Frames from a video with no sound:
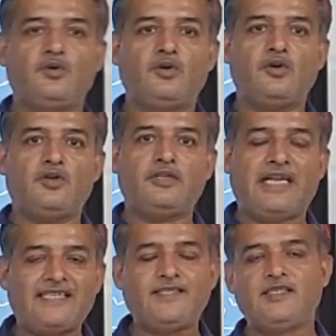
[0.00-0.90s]

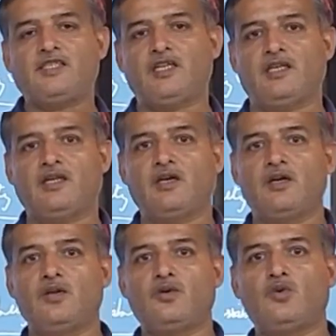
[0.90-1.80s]
necessary
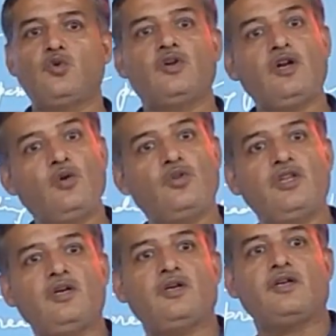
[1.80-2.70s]
to run on
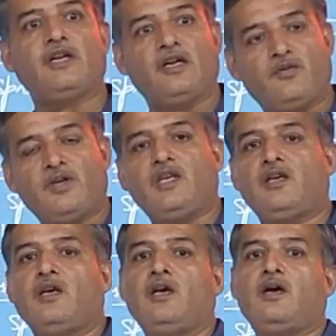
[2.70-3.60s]
the networking